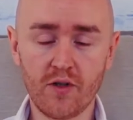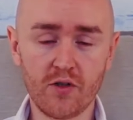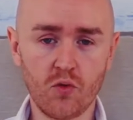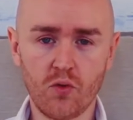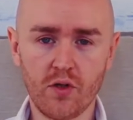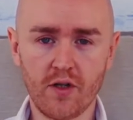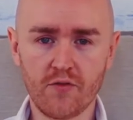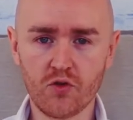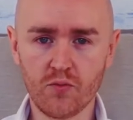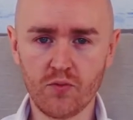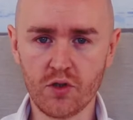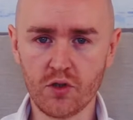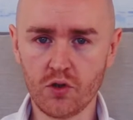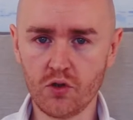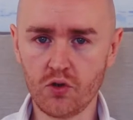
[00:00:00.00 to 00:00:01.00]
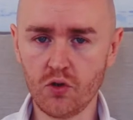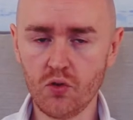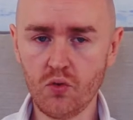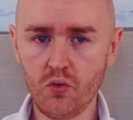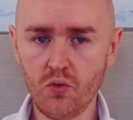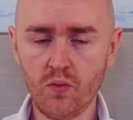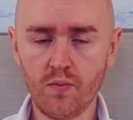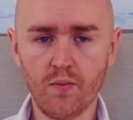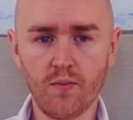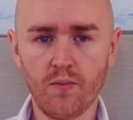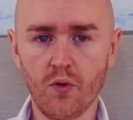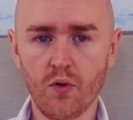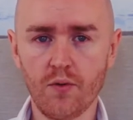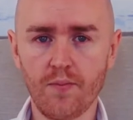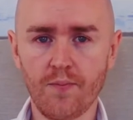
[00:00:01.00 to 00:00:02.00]
I don't have something to do,
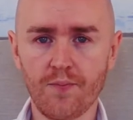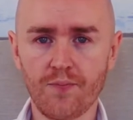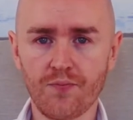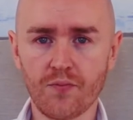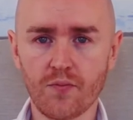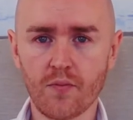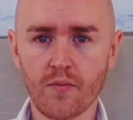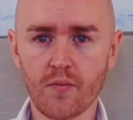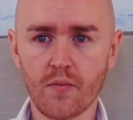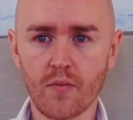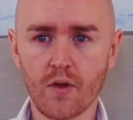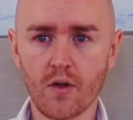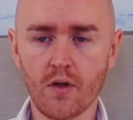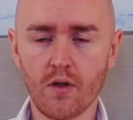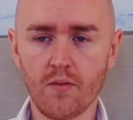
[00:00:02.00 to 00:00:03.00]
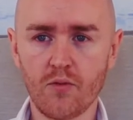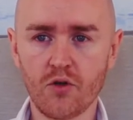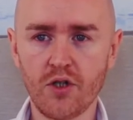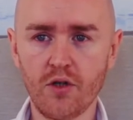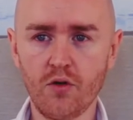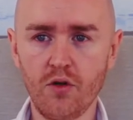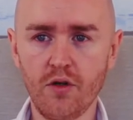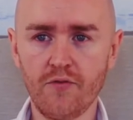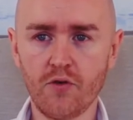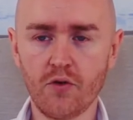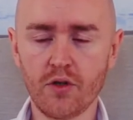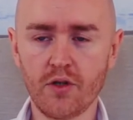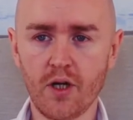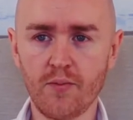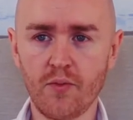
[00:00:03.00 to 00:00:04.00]
but particularly if you're
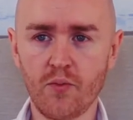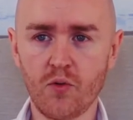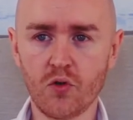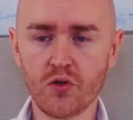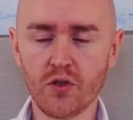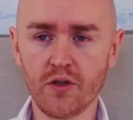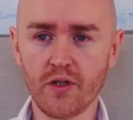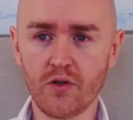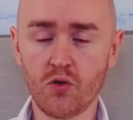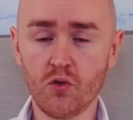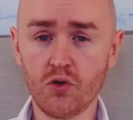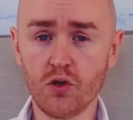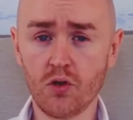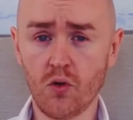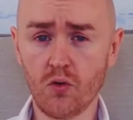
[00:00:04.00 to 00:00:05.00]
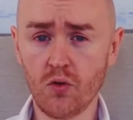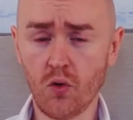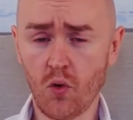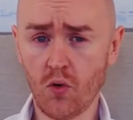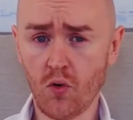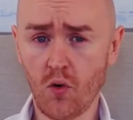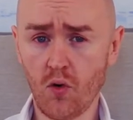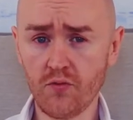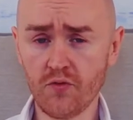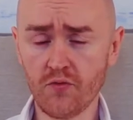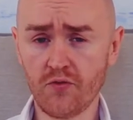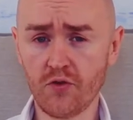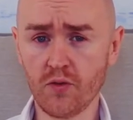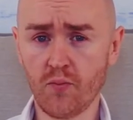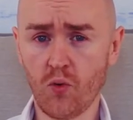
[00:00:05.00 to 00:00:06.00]
the type of person that doesn't often
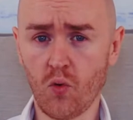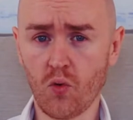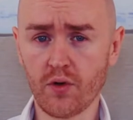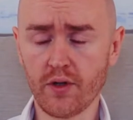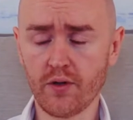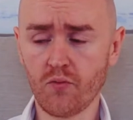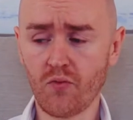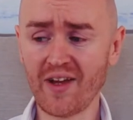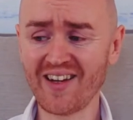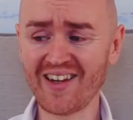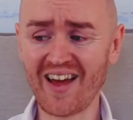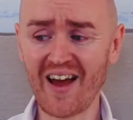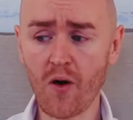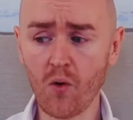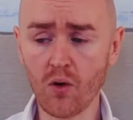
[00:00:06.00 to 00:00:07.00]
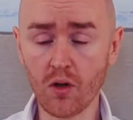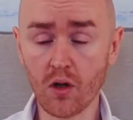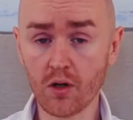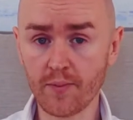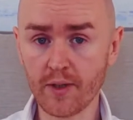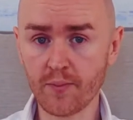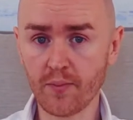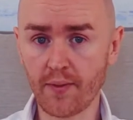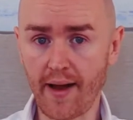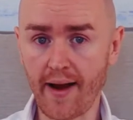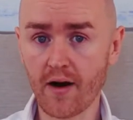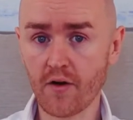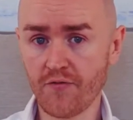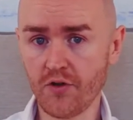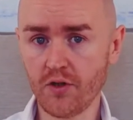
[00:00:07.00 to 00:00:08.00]
feel bored, and right now a lot of people
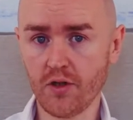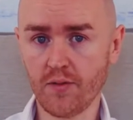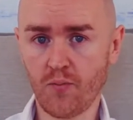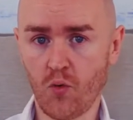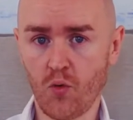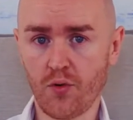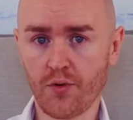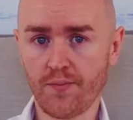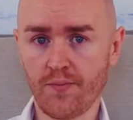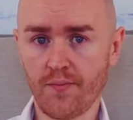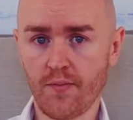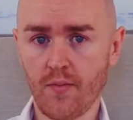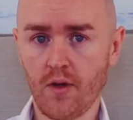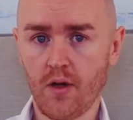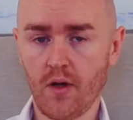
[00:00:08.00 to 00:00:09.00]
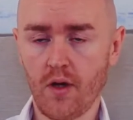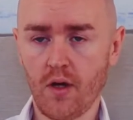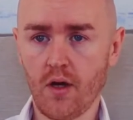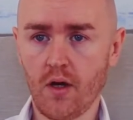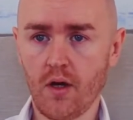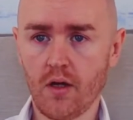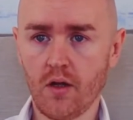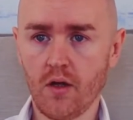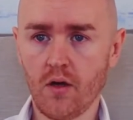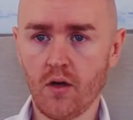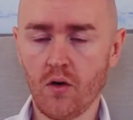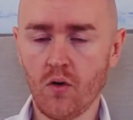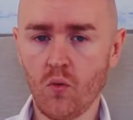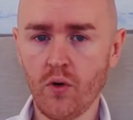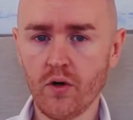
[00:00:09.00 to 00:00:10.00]
are feeling boredom,
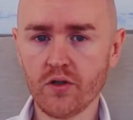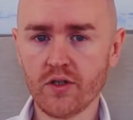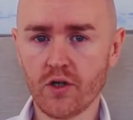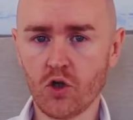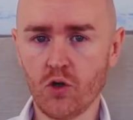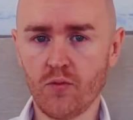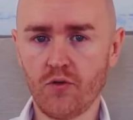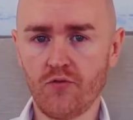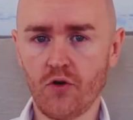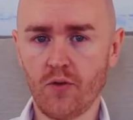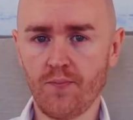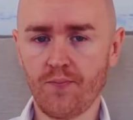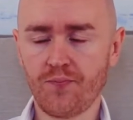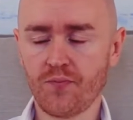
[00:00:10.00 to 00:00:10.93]
where is that coming from?